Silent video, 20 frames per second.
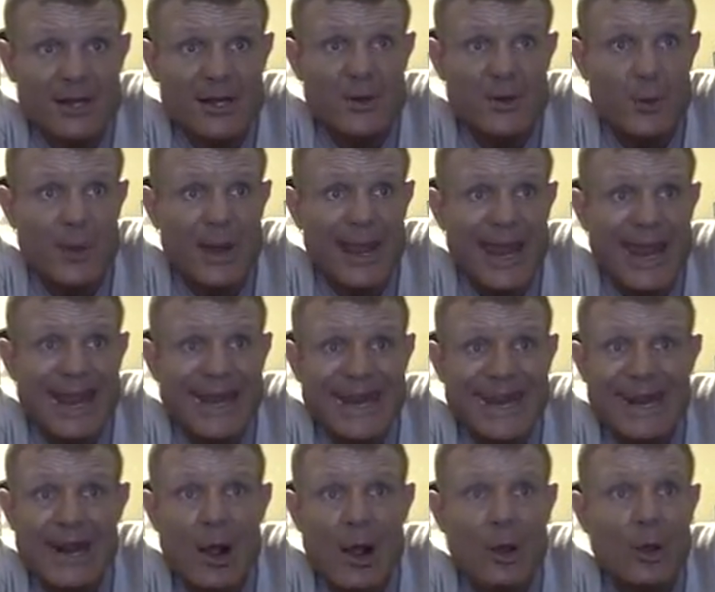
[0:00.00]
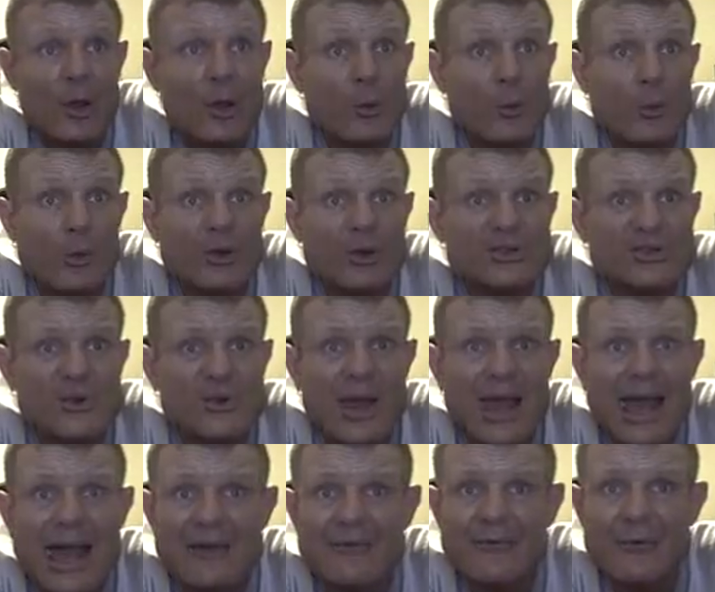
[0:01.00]
to doing any and all good works
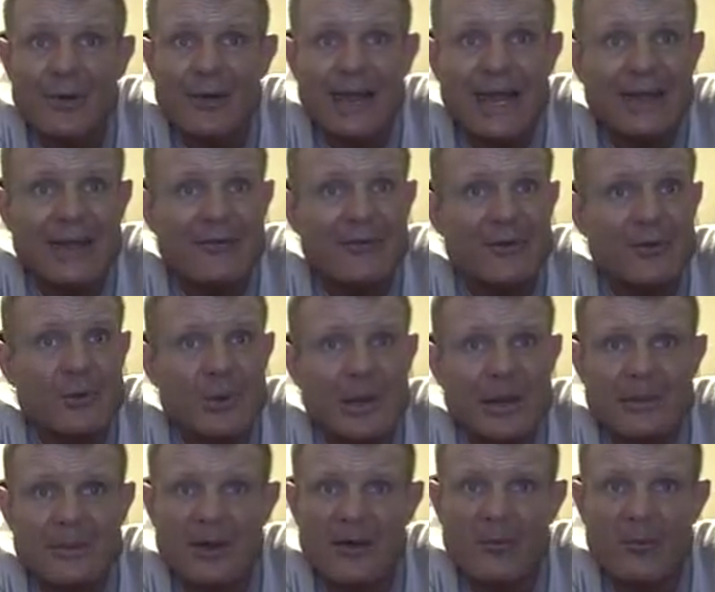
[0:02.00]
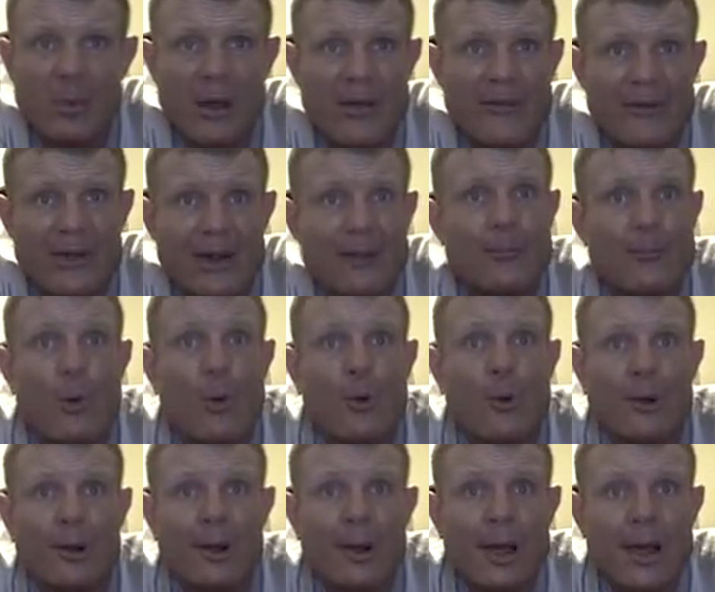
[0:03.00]
you ever even dreamed of, brother, and
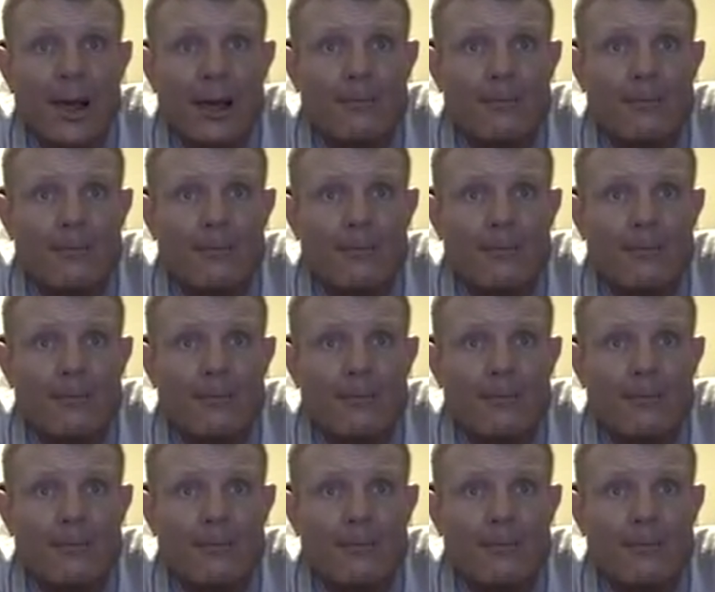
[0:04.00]
more.